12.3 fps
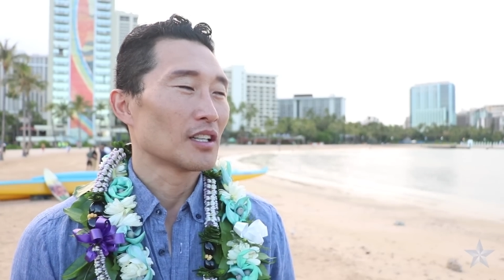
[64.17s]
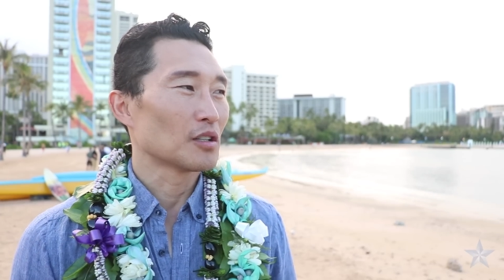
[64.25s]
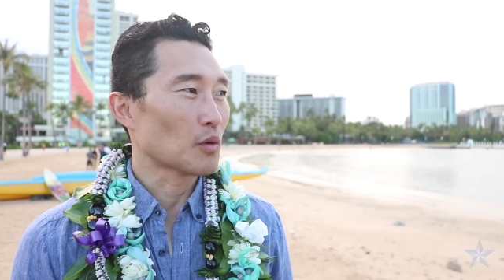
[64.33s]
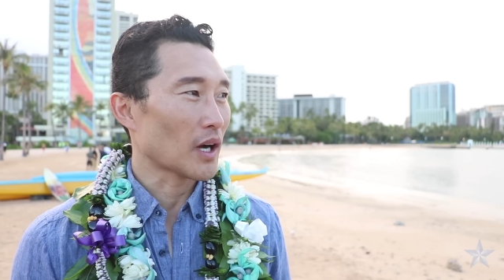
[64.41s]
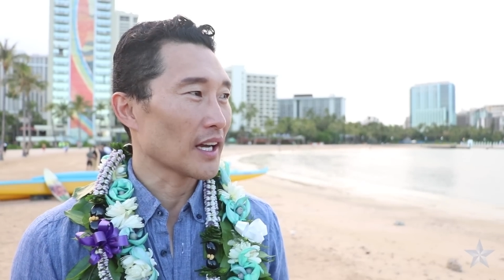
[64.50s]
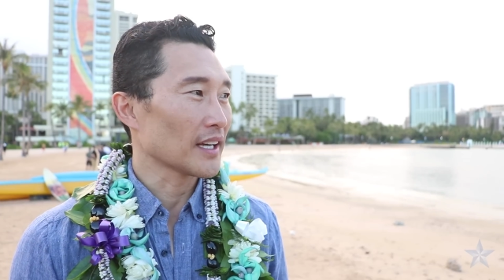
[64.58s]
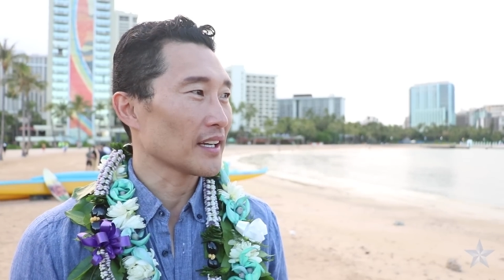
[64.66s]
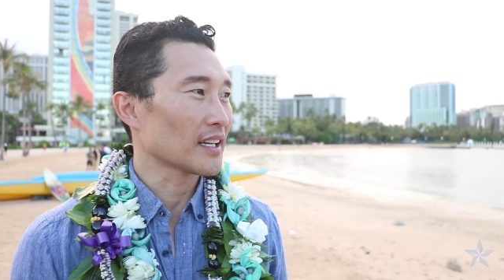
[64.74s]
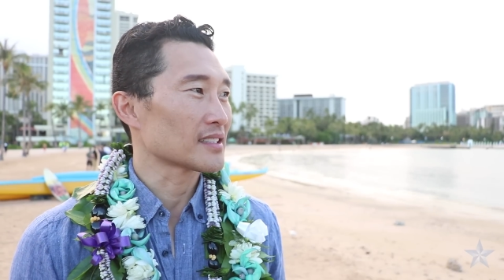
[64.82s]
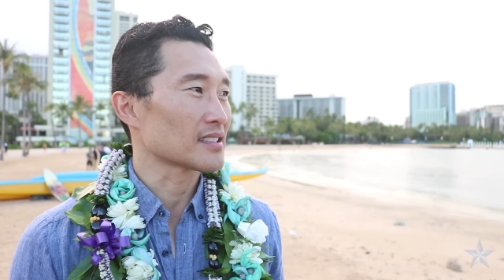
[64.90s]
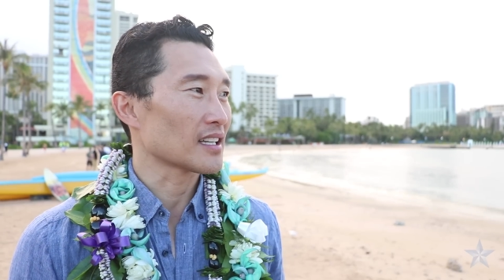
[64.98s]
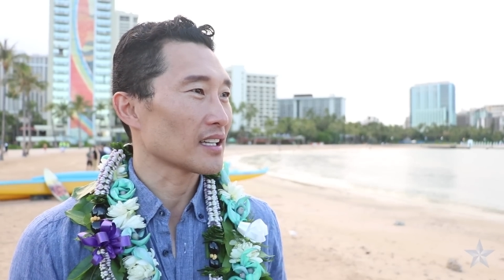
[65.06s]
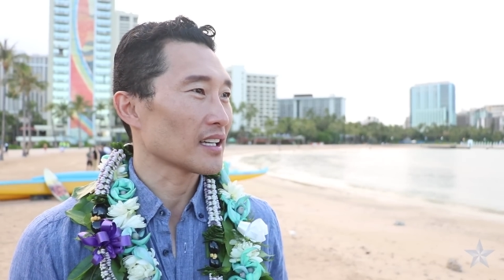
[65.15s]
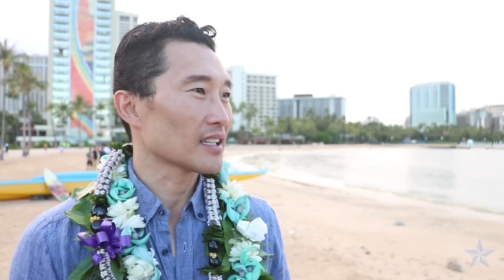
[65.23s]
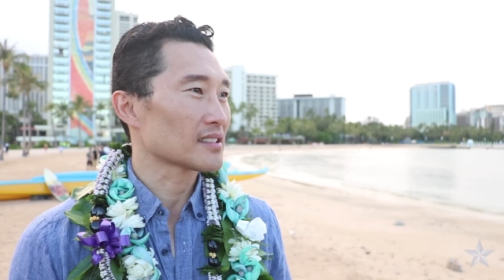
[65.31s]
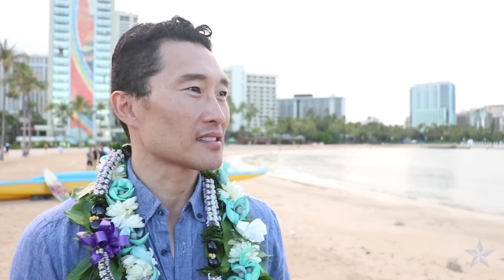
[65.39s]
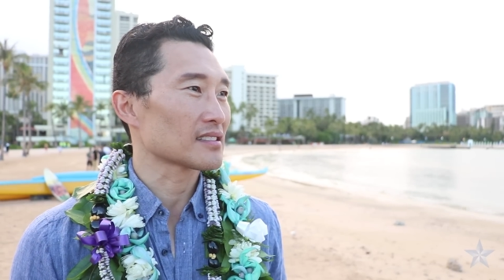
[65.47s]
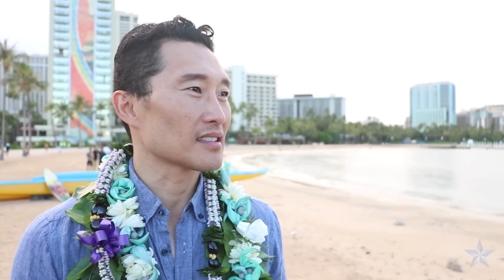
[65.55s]
Hawaii has uh,
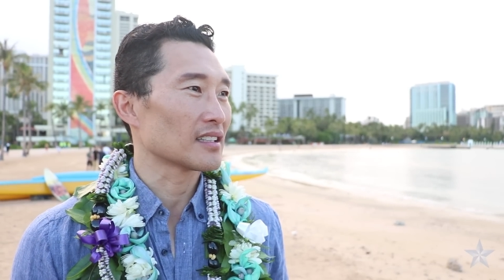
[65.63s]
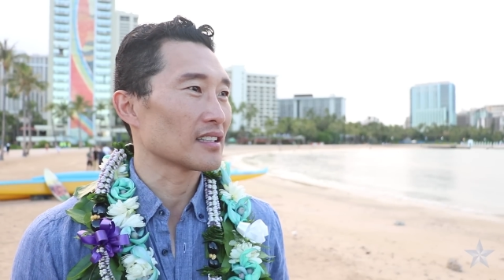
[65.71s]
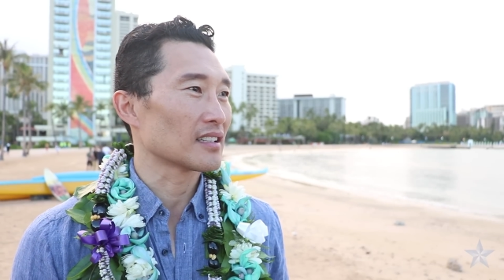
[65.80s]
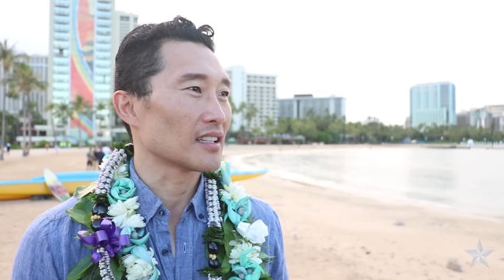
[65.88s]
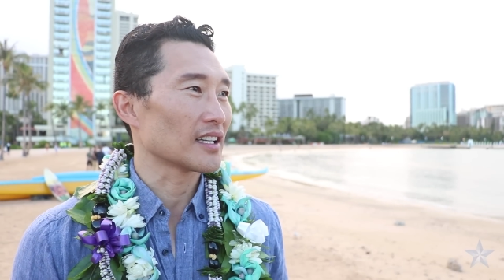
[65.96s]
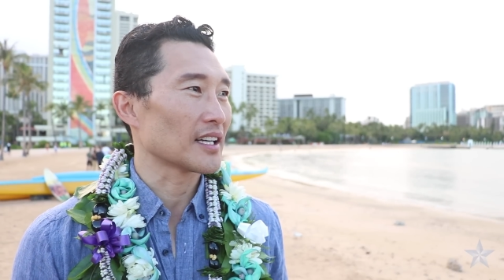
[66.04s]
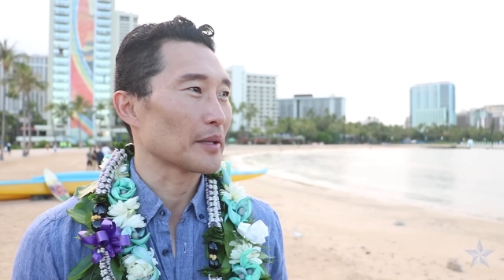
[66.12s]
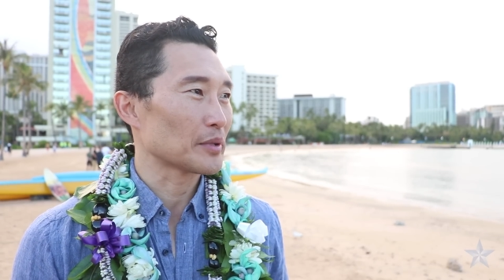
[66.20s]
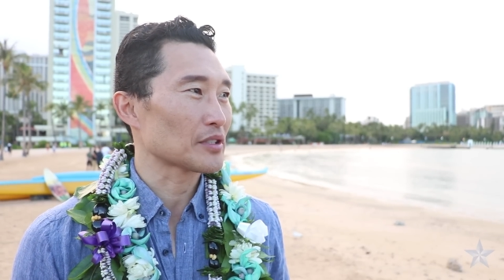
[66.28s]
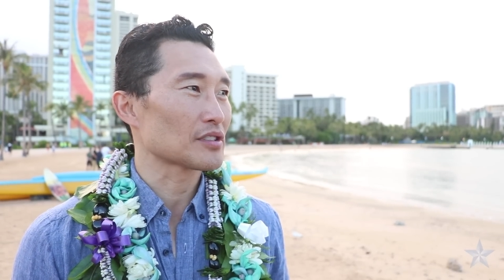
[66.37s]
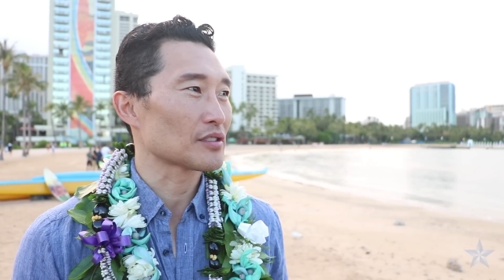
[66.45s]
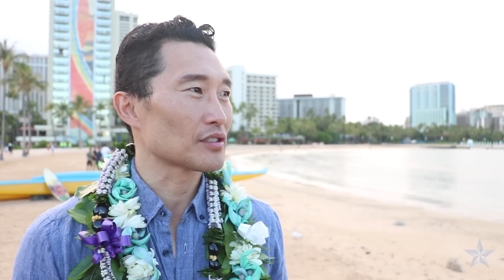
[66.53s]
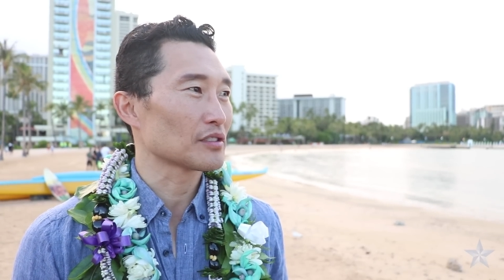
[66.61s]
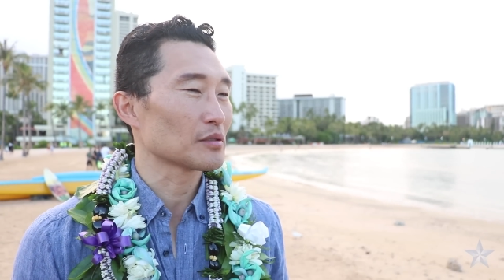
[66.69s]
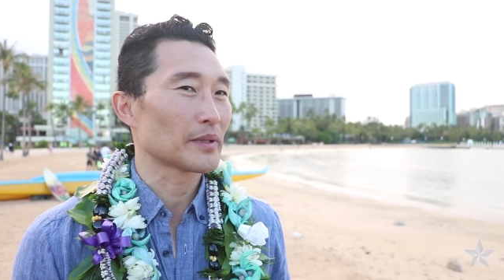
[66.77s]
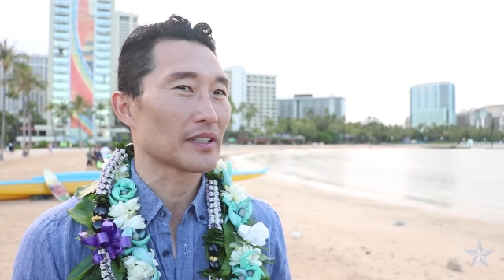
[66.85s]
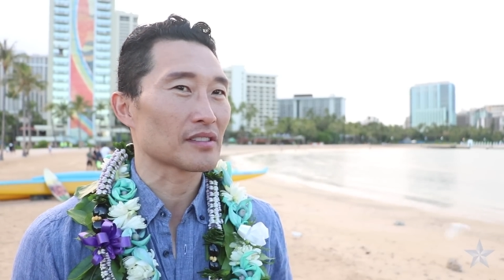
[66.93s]
has uh, an ambition too, but